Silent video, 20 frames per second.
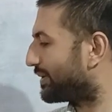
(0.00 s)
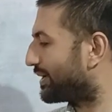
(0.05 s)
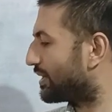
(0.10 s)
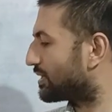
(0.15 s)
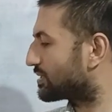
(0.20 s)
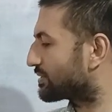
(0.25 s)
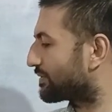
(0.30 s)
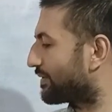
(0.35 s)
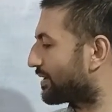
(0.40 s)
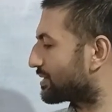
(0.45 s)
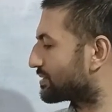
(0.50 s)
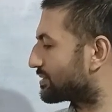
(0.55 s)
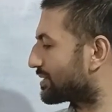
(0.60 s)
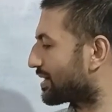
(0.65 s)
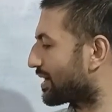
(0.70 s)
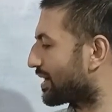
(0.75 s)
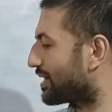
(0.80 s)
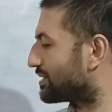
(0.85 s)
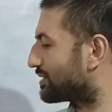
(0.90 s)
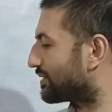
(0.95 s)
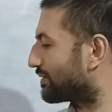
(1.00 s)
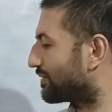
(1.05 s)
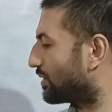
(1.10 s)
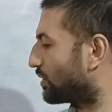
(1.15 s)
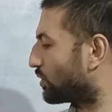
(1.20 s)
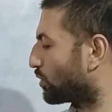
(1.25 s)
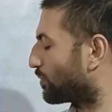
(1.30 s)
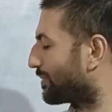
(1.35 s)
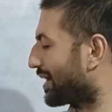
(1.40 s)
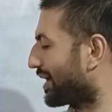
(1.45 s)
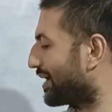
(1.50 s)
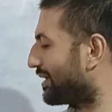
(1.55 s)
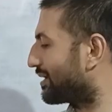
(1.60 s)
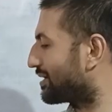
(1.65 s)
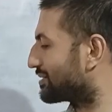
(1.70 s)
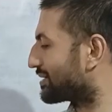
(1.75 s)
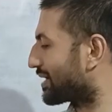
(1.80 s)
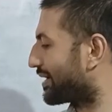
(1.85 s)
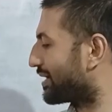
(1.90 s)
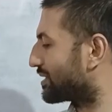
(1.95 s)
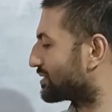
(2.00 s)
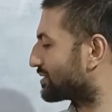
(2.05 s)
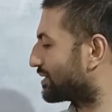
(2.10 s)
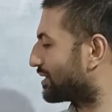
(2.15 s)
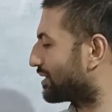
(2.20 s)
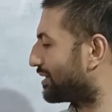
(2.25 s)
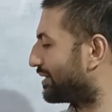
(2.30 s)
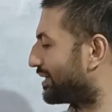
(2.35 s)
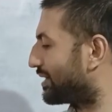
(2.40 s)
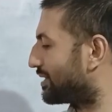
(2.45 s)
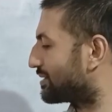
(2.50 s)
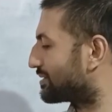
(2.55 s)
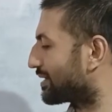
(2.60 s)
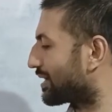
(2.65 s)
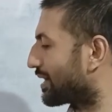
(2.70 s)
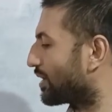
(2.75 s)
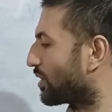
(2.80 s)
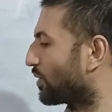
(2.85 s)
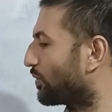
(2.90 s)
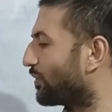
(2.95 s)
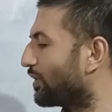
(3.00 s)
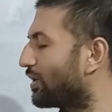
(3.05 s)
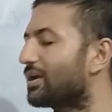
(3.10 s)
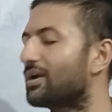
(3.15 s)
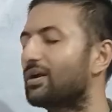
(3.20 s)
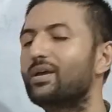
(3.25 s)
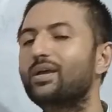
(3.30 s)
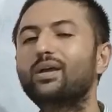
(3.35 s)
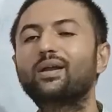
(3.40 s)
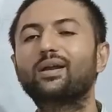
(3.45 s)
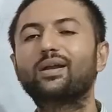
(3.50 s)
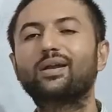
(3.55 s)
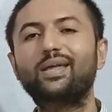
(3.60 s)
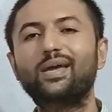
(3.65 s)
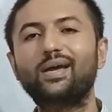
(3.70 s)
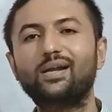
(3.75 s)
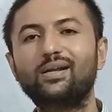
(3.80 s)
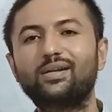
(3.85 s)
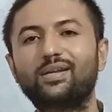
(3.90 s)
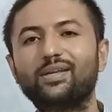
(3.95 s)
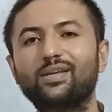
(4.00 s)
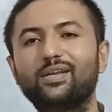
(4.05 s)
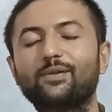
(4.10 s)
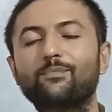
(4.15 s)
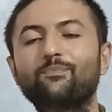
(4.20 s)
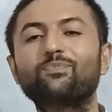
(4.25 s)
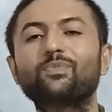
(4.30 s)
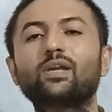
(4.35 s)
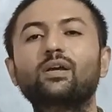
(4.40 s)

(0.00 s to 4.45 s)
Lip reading: del square psi is equal to minus I h cut del psi over del t,